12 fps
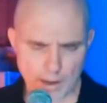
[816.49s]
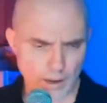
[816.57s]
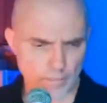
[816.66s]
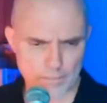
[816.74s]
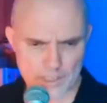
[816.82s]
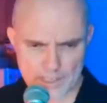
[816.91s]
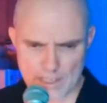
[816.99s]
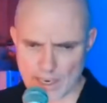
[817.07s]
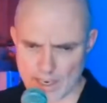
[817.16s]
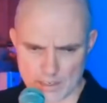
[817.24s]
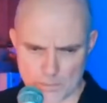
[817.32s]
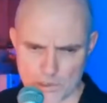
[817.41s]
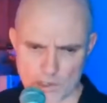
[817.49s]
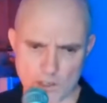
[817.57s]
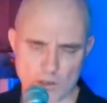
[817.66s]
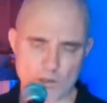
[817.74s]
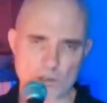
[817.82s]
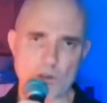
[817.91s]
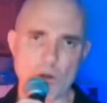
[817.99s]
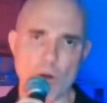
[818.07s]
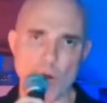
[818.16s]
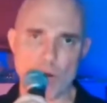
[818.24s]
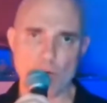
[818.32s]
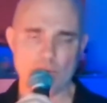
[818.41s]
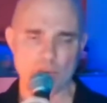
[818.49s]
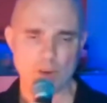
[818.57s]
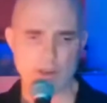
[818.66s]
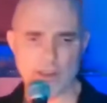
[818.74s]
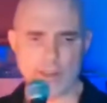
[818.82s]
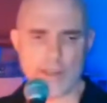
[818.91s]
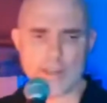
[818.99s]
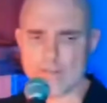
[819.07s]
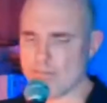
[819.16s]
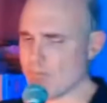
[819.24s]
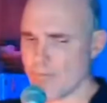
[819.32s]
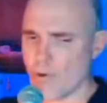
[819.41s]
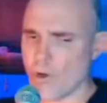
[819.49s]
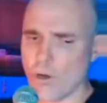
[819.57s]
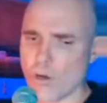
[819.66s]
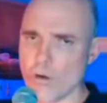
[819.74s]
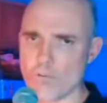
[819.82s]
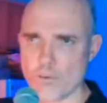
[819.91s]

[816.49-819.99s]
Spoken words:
This thing has been used all over